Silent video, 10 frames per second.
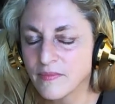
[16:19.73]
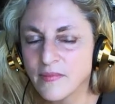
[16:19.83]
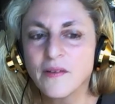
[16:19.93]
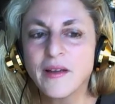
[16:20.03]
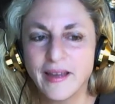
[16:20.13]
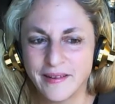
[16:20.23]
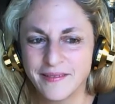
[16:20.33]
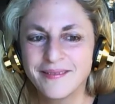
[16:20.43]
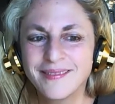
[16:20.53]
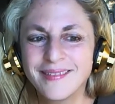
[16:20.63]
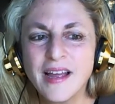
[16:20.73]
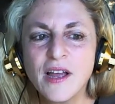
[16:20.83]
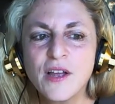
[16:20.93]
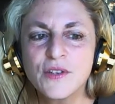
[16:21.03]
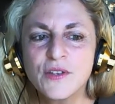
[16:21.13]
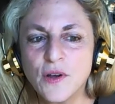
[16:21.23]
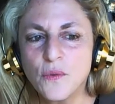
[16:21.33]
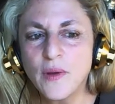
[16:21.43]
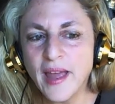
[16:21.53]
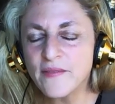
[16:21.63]
Okay. So
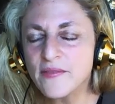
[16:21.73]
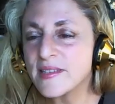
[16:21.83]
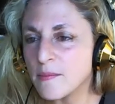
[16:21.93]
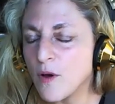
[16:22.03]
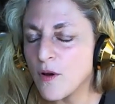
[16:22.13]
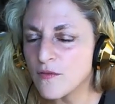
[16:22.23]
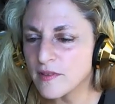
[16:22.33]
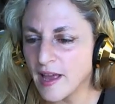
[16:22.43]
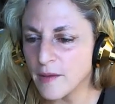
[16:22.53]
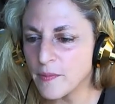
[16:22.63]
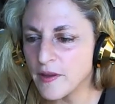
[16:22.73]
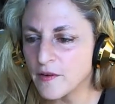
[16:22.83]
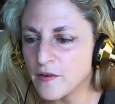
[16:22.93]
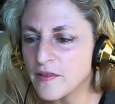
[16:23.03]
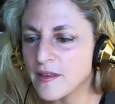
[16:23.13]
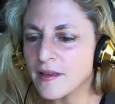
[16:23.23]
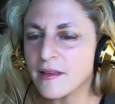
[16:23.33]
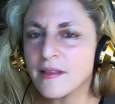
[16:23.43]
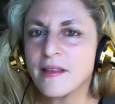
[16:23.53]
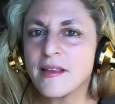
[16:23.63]
we have some overlap here.
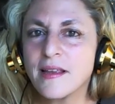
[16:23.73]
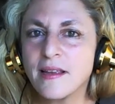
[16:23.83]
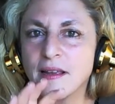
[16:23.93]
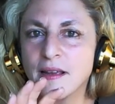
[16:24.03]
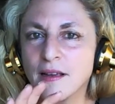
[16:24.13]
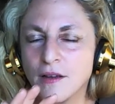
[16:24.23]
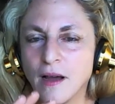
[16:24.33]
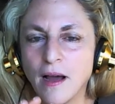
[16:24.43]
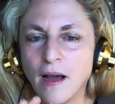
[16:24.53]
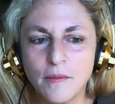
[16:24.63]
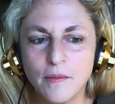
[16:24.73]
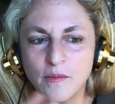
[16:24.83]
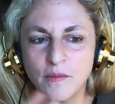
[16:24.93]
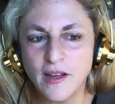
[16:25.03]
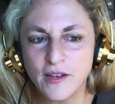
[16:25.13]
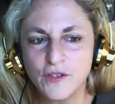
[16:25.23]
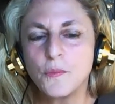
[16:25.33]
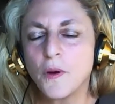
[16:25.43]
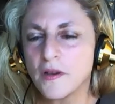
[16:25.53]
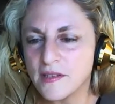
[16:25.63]
We've got two
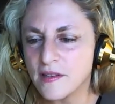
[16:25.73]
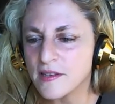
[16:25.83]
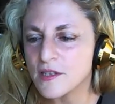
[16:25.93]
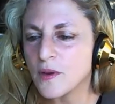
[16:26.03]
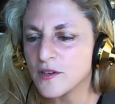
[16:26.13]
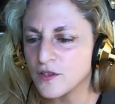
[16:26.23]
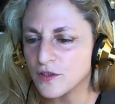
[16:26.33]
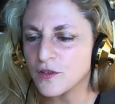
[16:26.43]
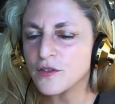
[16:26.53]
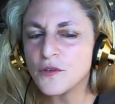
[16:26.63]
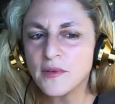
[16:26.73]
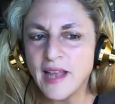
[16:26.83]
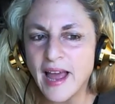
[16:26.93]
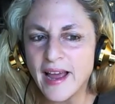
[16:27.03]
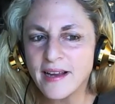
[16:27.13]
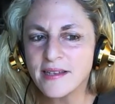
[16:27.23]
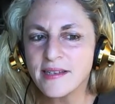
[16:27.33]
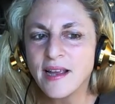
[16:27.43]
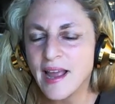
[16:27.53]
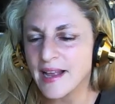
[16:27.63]
parts to this question. Learn to relax
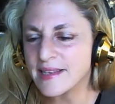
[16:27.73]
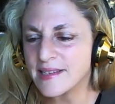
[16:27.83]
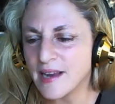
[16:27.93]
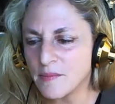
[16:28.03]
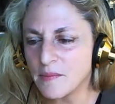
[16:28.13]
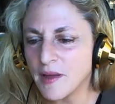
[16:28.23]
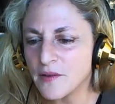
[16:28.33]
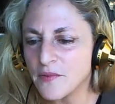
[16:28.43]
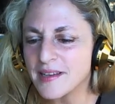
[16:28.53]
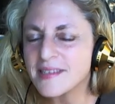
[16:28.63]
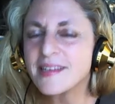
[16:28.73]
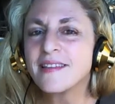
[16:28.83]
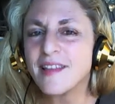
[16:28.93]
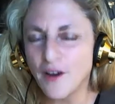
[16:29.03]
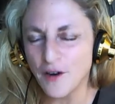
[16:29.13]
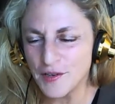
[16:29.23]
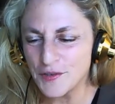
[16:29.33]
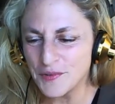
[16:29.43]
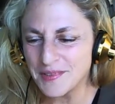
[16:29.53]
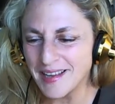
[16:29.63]
and stop my mind racing. They are
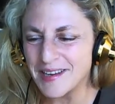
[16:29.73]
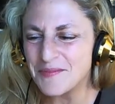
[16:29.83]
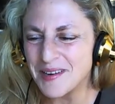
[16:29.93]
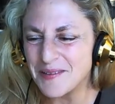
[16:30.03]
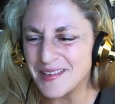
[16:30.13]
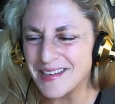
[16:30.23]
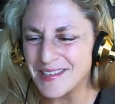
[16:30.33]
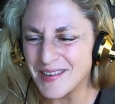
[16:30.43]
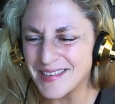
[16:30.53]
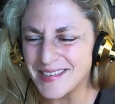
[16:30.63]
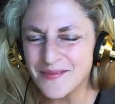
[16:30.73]
interrelated, but I'm going to address them